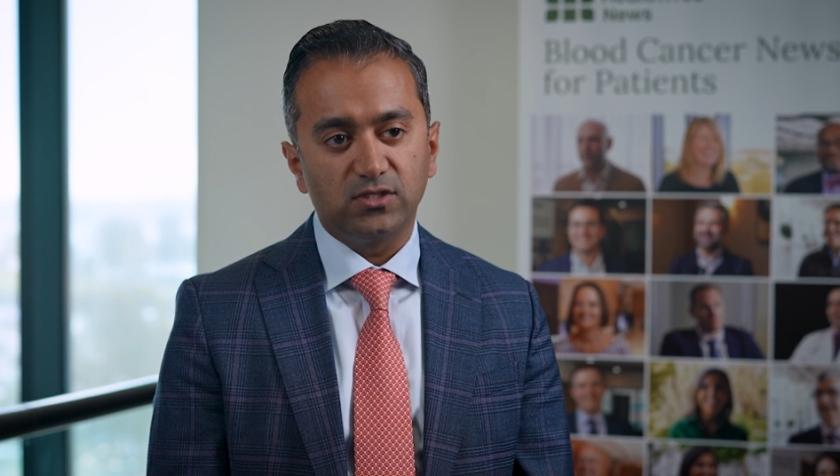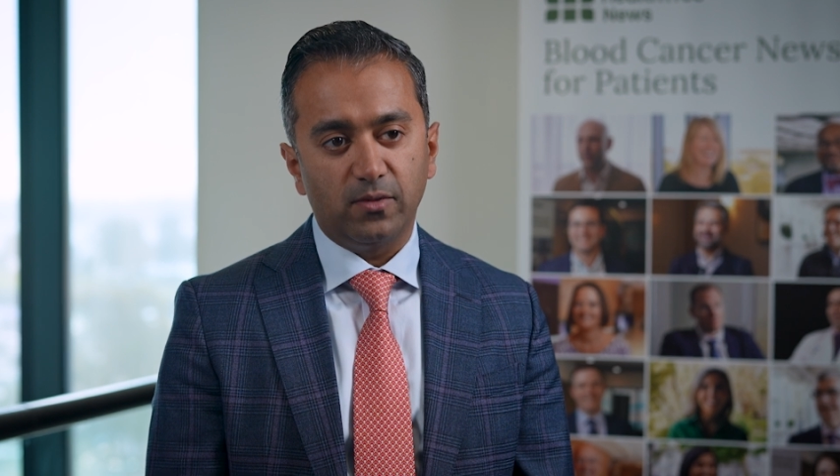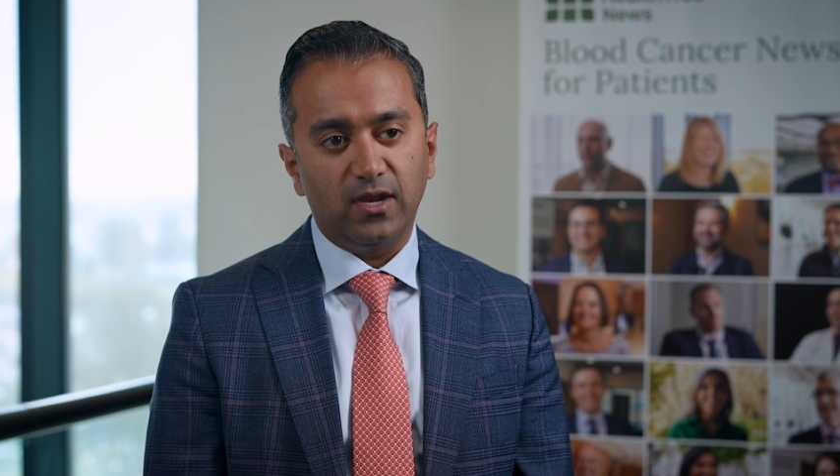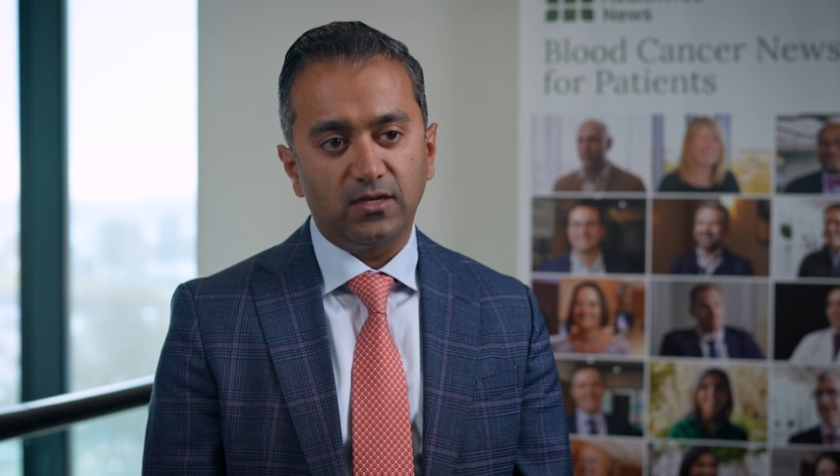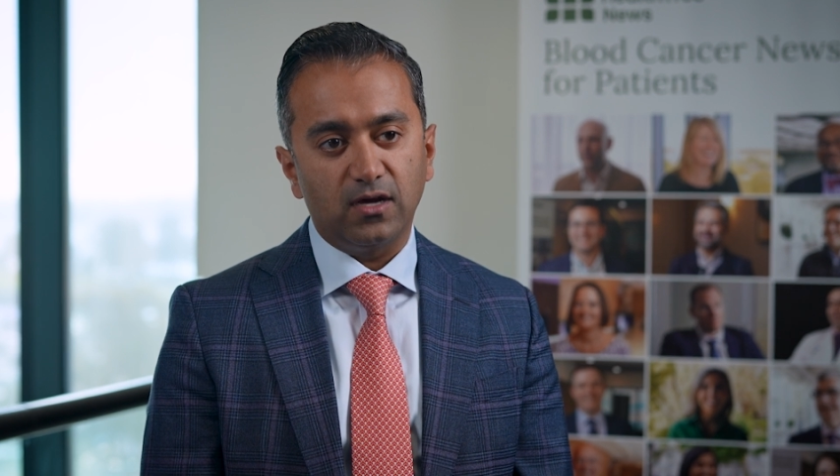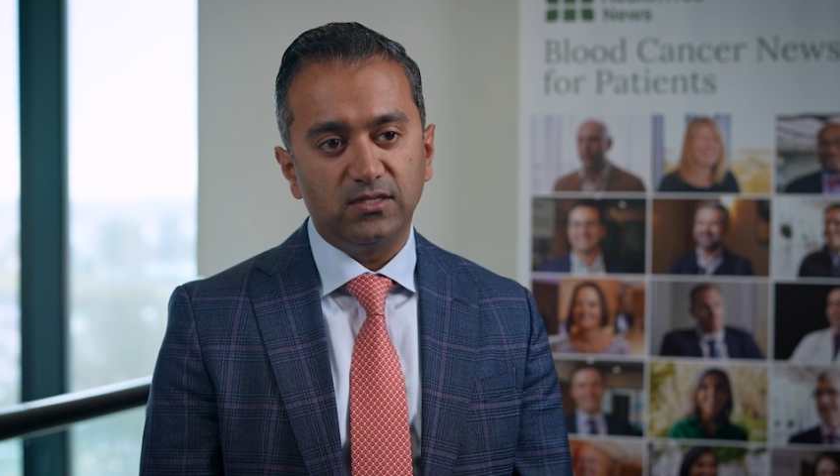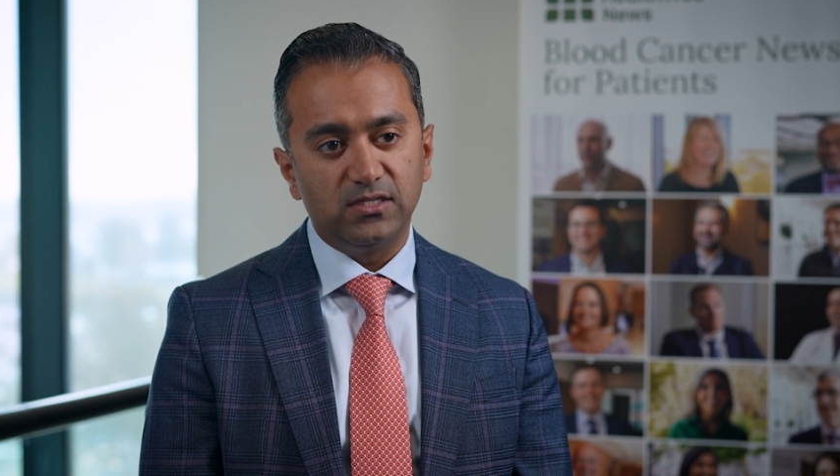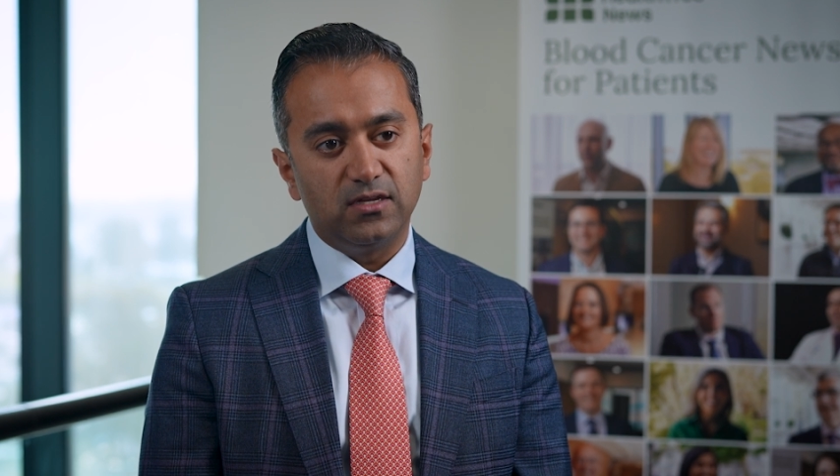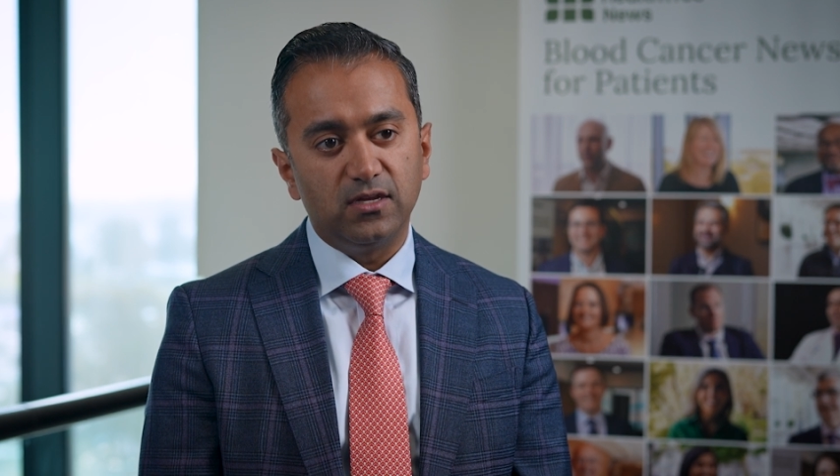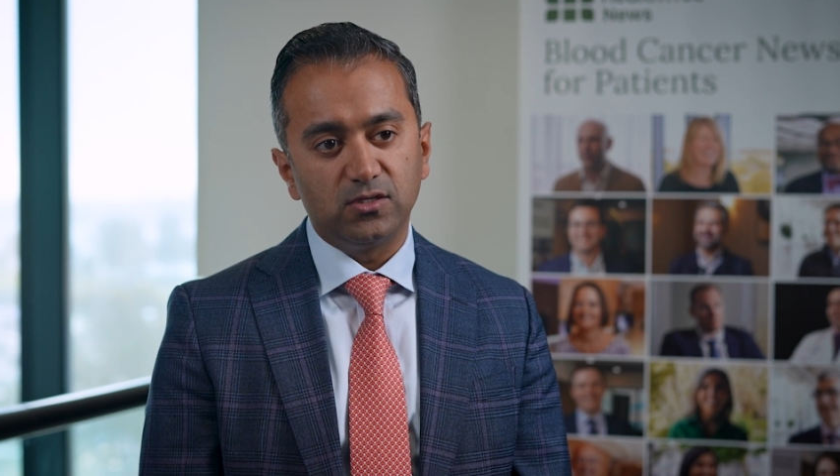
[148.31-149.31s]
limiting
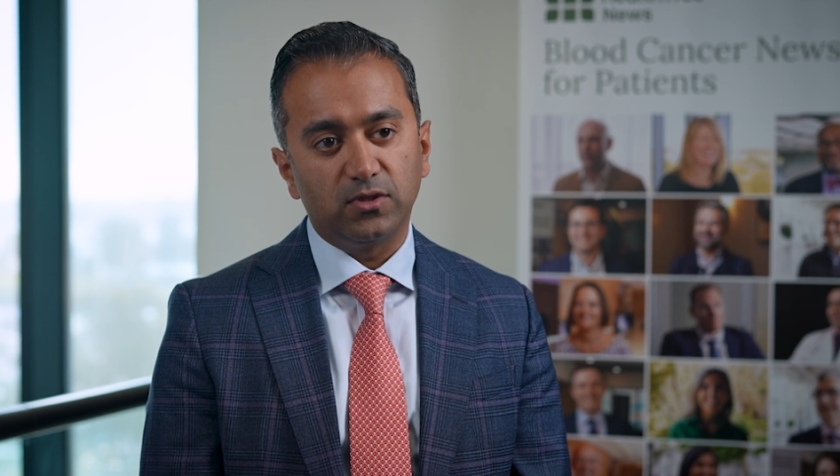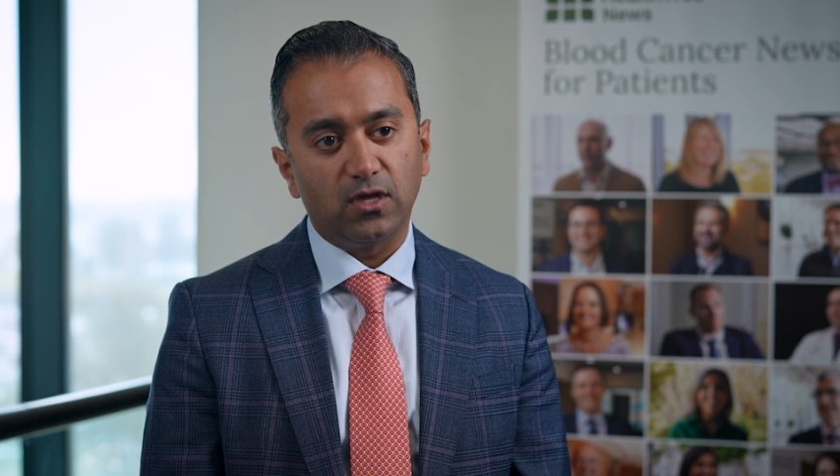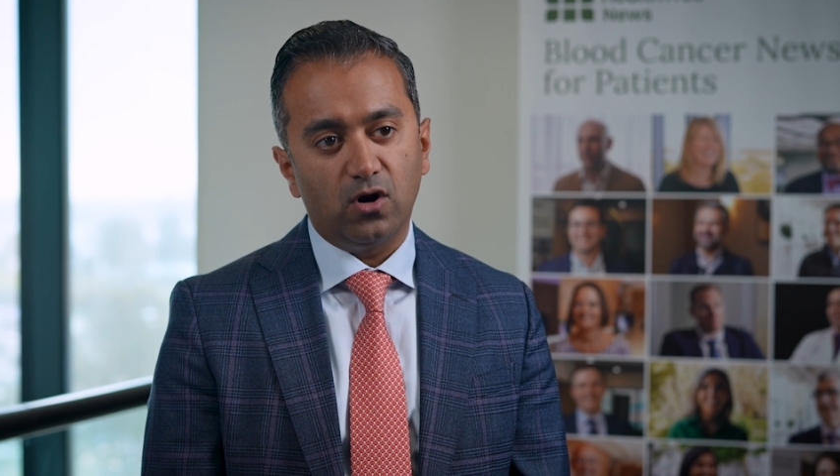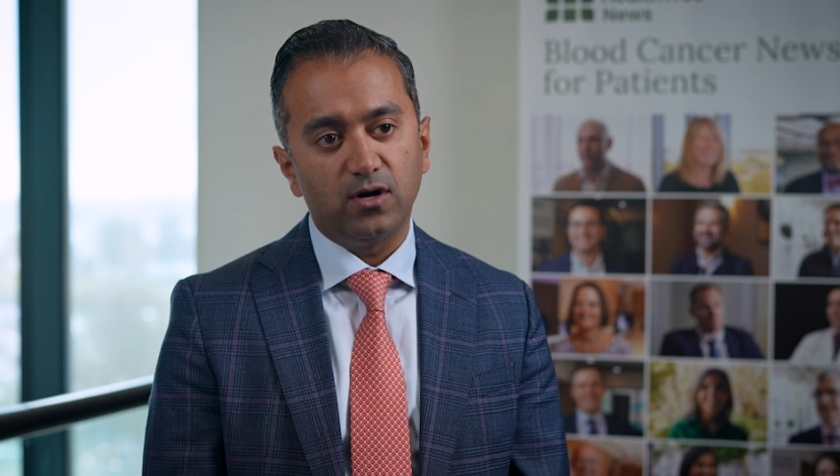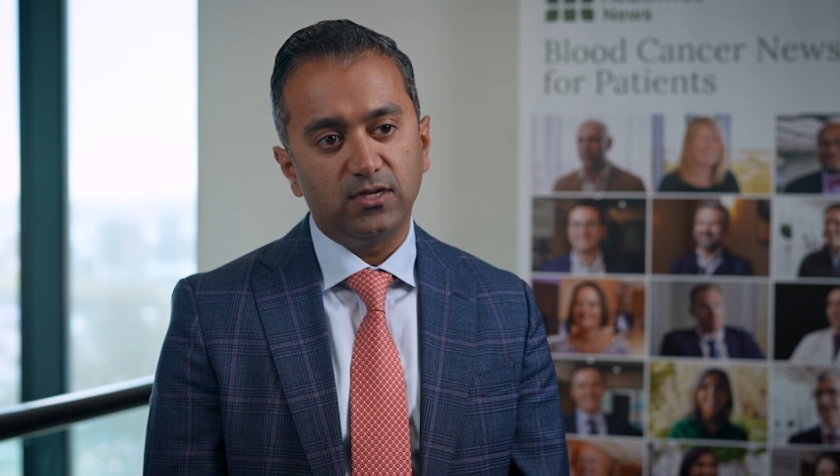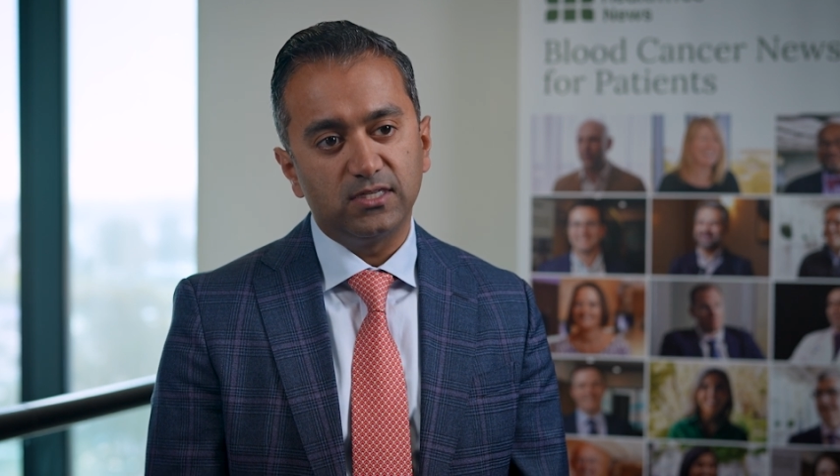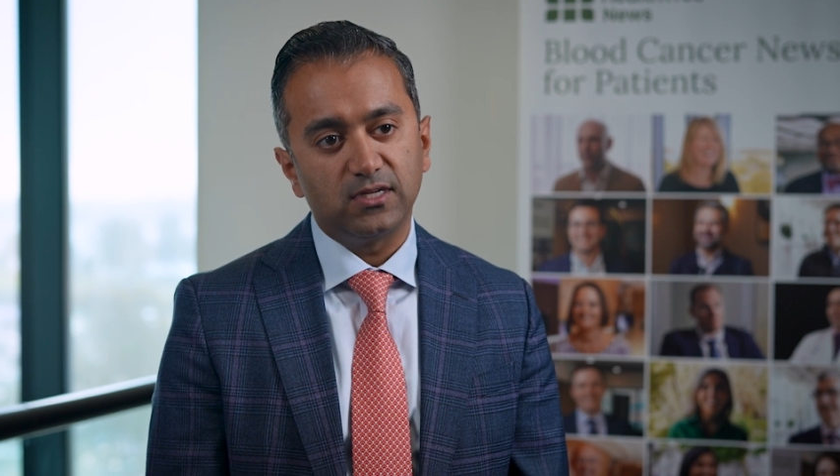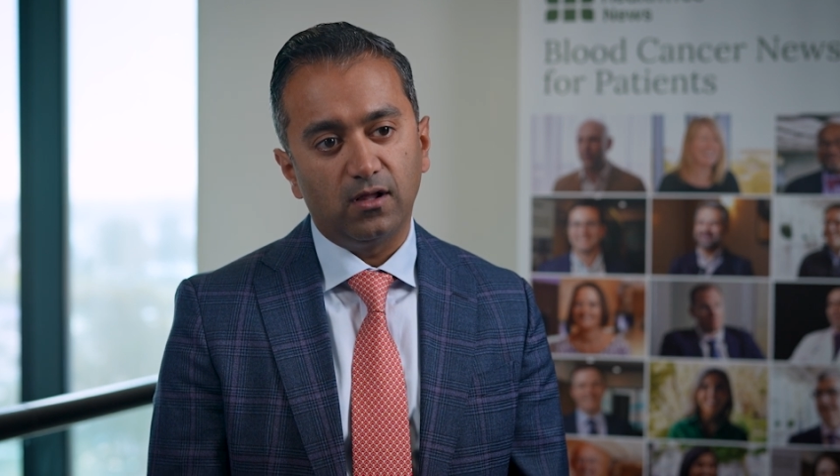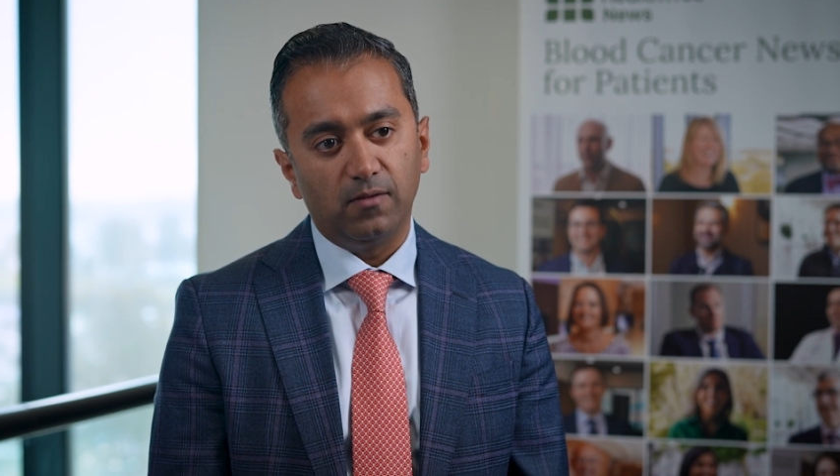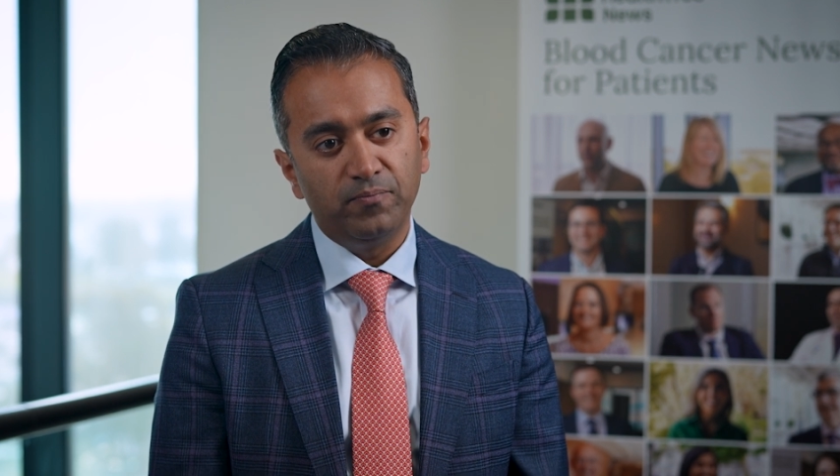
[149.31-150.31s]
toxicities with the CAR
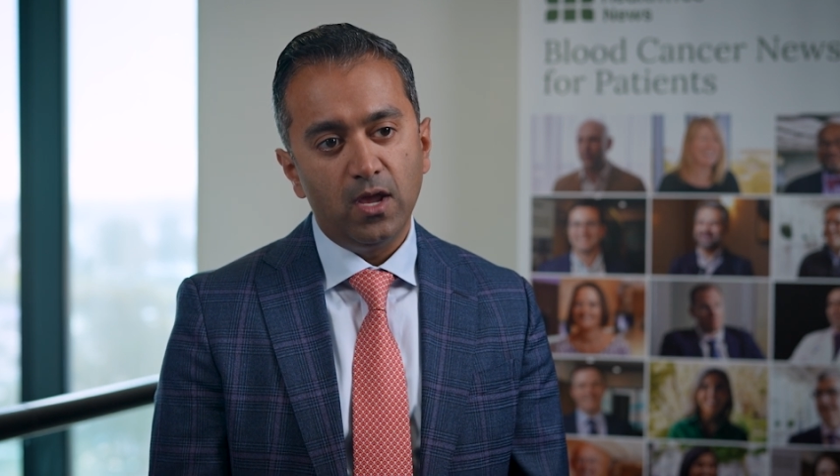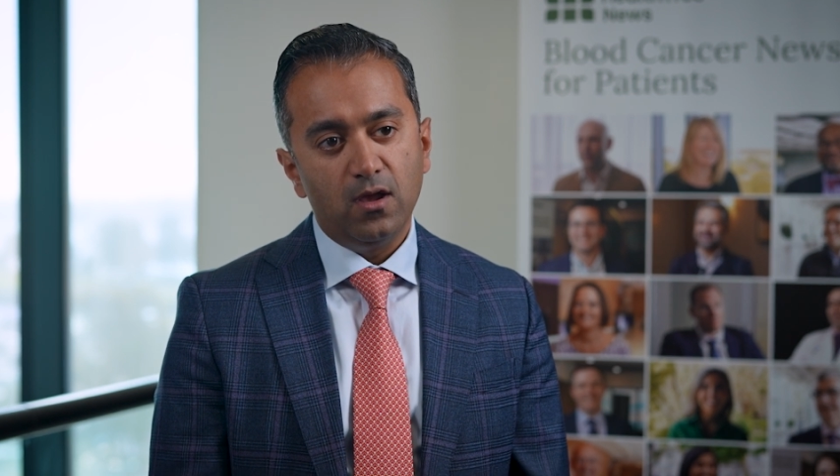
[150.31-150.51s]
T-cell